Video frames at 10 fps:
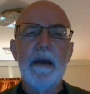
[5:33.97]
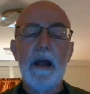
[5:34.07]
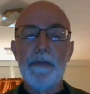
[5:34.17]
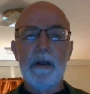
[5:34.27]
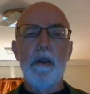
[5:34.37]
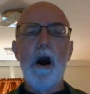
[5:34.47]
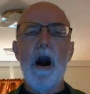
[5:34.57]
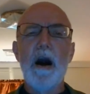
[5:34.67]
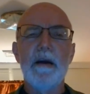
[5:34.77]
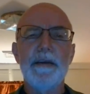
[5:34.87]
and the
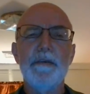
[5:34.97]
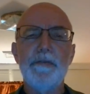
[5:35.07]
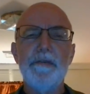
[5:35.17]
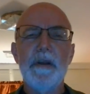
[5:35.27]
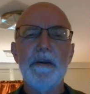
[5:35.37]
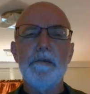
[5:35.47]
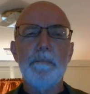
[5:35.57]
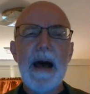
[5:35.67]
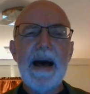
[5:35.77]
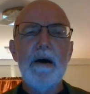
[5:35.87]
law gives sin its
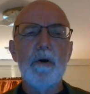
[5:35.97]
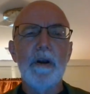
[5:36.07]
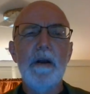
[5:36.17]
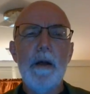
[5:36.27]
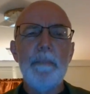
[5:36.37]
power.